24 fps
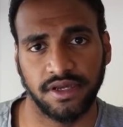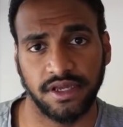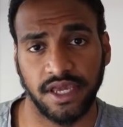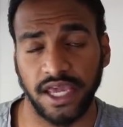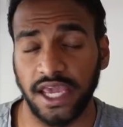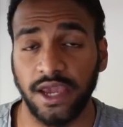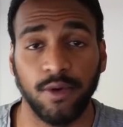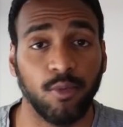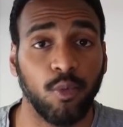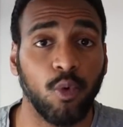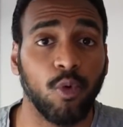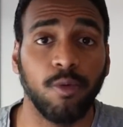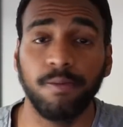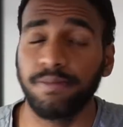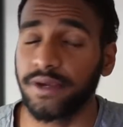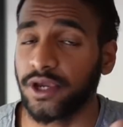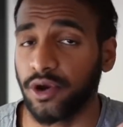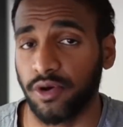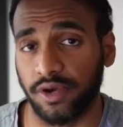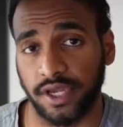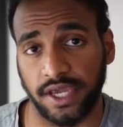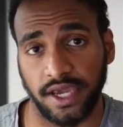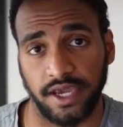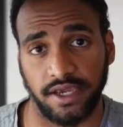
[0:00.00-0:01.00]
It won't be
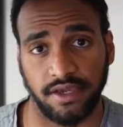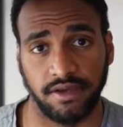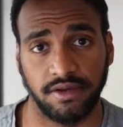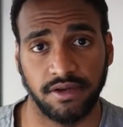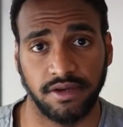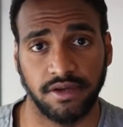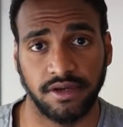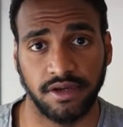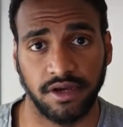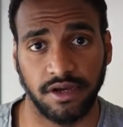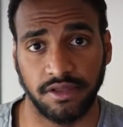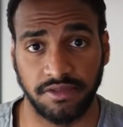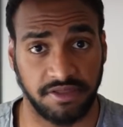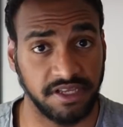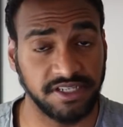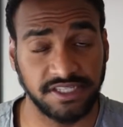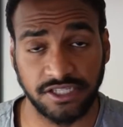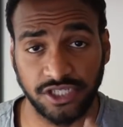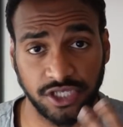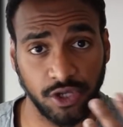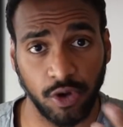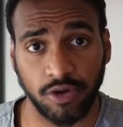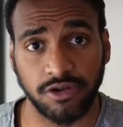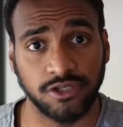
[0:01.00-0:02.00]
okay. This
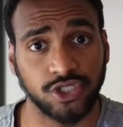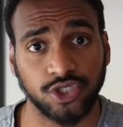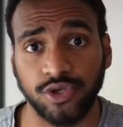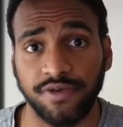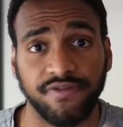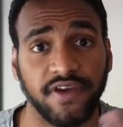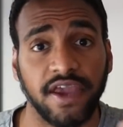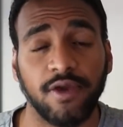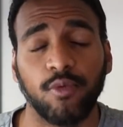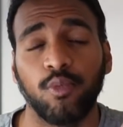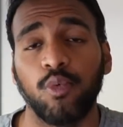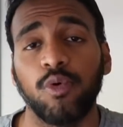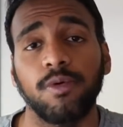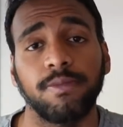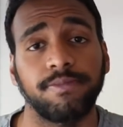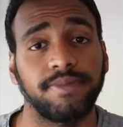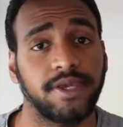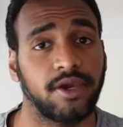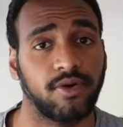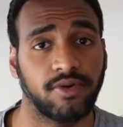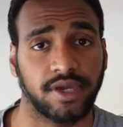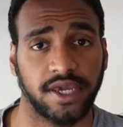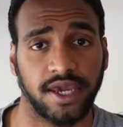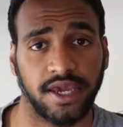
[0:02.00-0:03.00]
is the honest truth. It won't
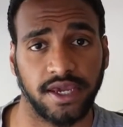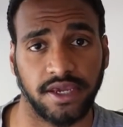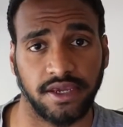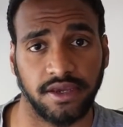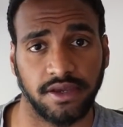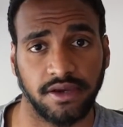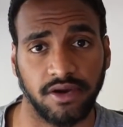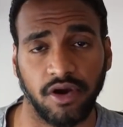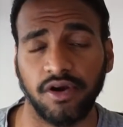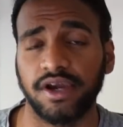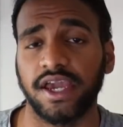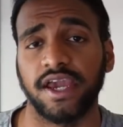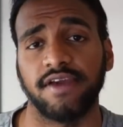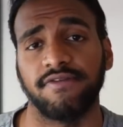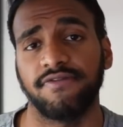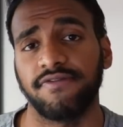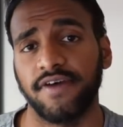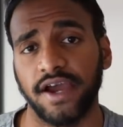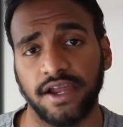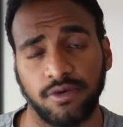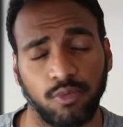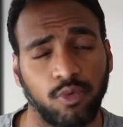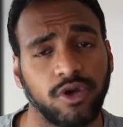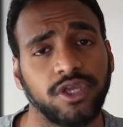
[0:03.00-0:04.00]
be okay. Okay,
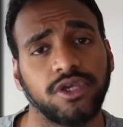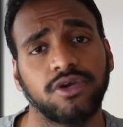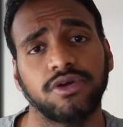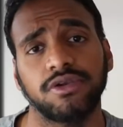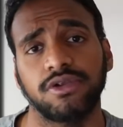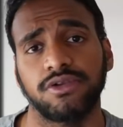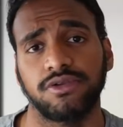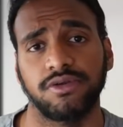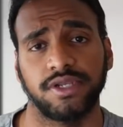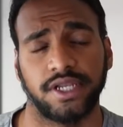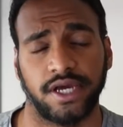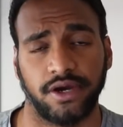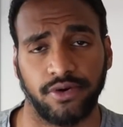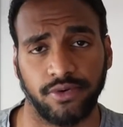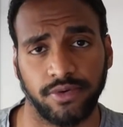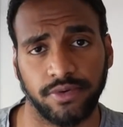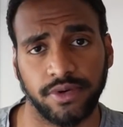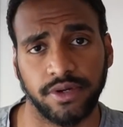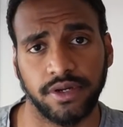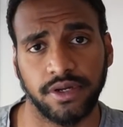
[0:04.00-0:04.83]
fine. What are you going to do now?